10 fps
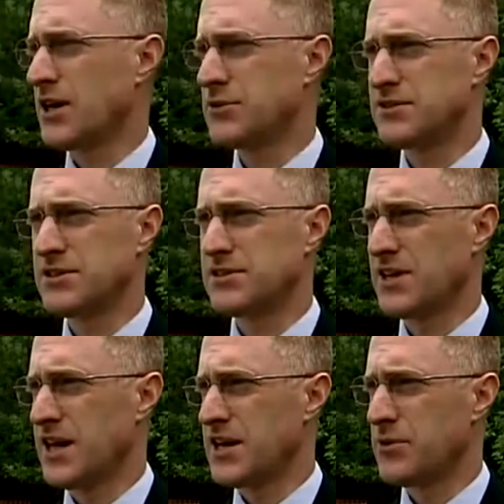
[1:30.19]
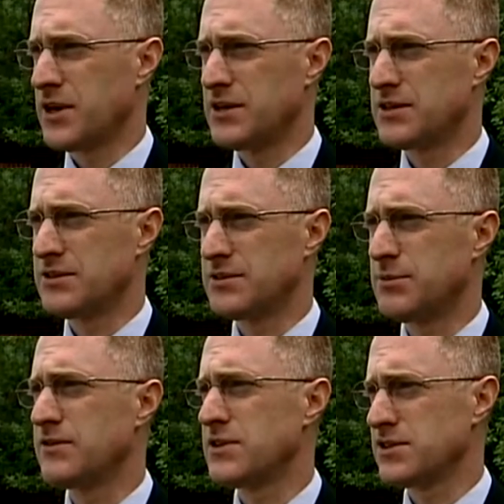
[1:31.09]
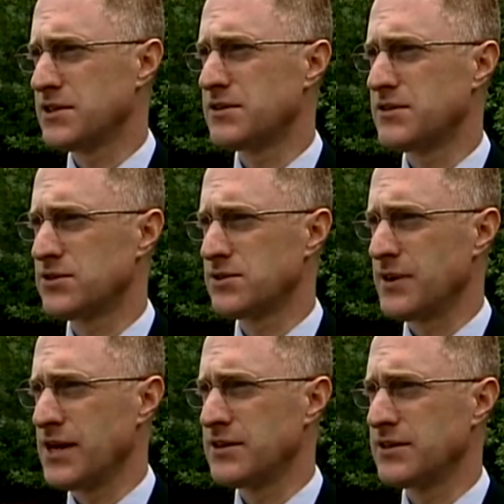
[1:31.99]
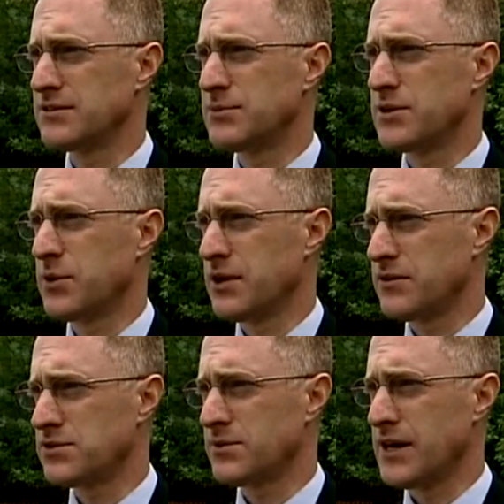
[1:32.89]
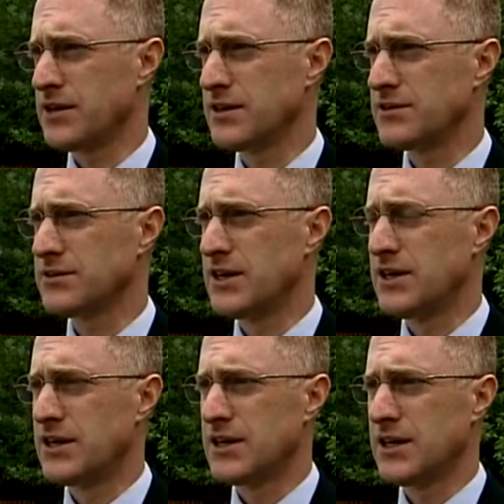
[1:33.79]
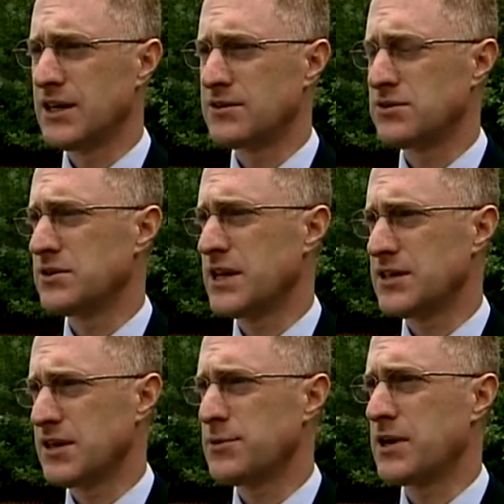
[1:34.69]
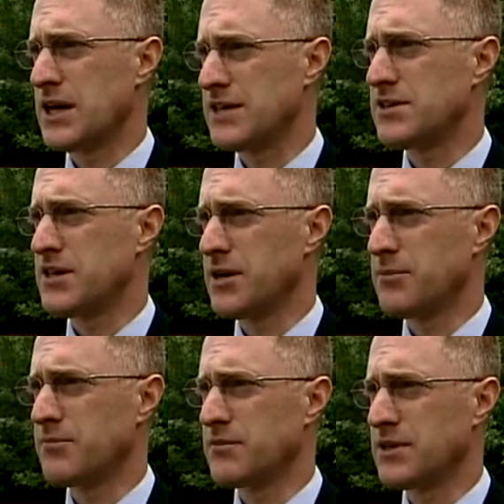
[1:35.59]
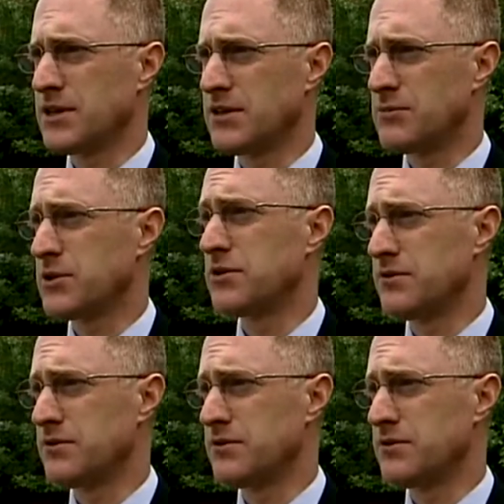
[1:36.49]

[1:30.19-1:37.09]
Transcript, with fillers: I would suggest to anyone just be vigilant of your surroundings, be aware of your surroundings. Uh, certainly, anytime you're at an ATM, uh, that would be good